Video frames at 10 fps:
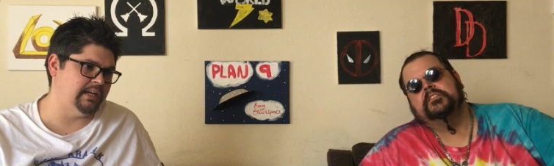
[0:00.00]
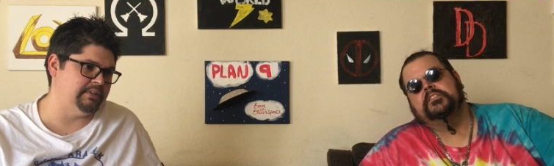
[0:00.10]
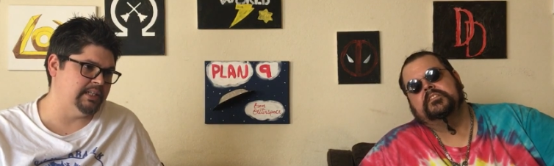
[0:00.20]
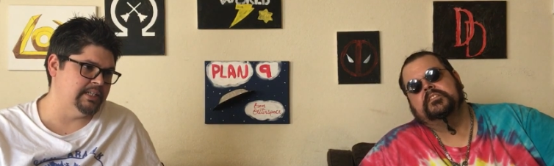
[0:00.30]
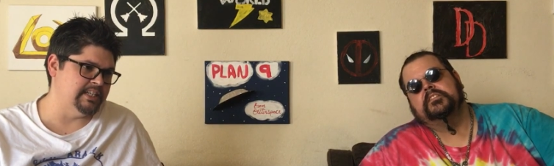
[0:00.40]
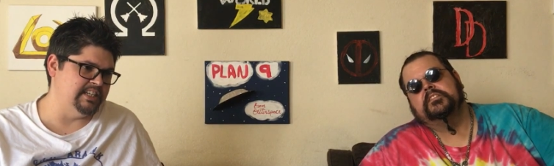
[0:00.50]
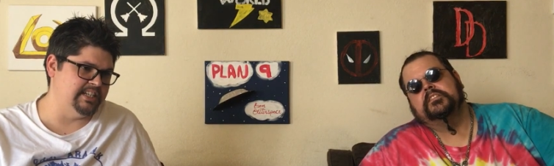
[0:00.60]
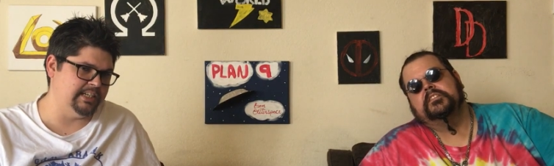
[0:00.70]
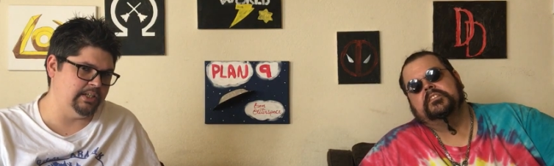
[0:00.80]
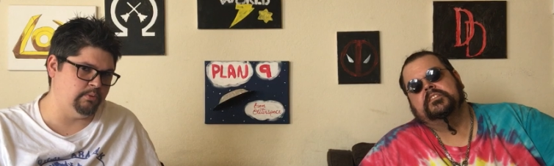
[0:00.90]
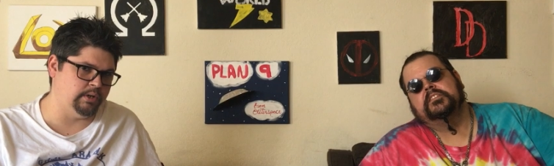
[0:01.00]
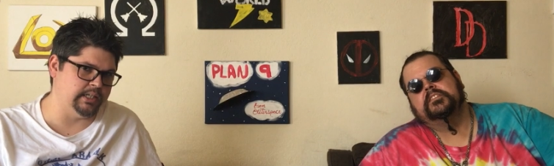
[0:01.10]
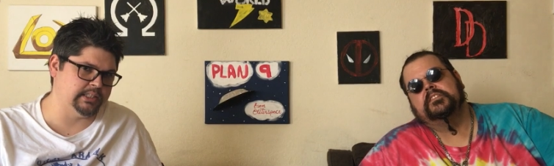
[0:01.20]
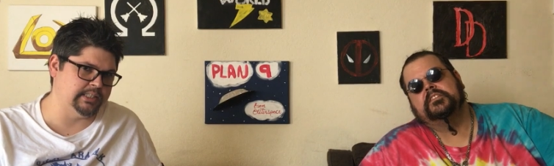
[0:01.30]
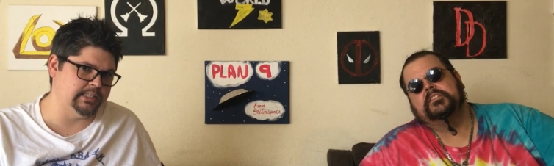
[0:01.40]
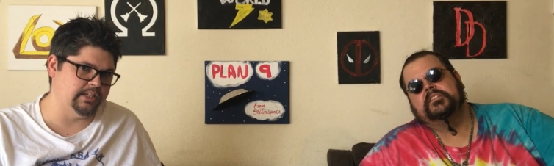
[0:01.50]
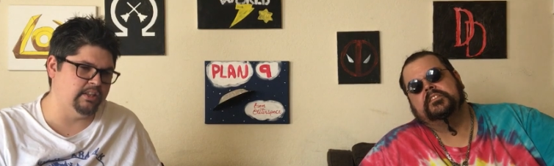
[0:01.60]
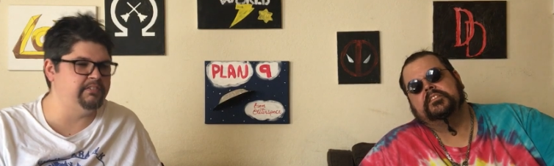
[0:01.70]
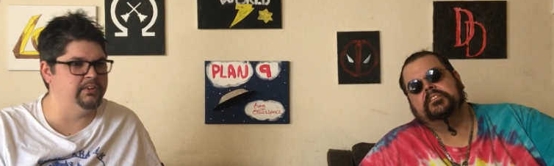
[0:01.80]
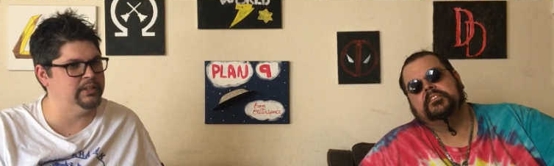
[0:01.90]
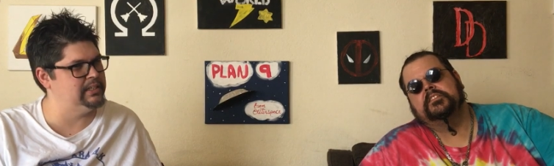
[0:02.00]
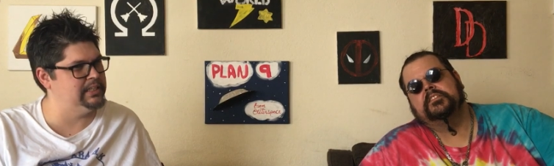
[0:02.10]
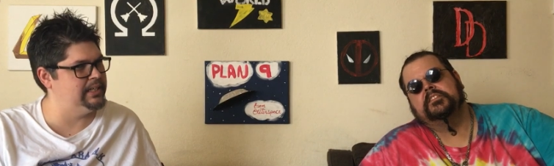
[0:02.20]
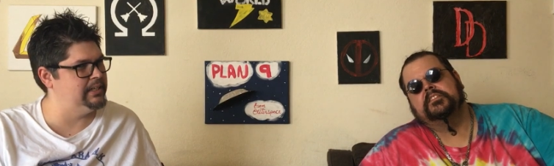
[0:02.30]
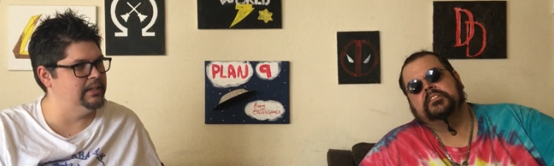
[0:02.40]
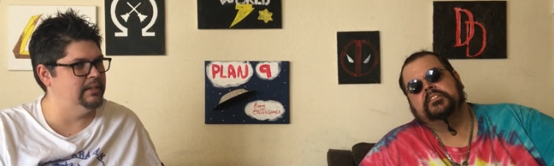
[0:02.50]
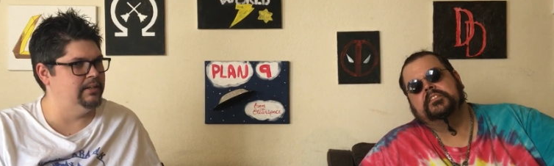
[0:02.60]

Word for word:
Speaker 1: of it. None of you watched it, the few that did.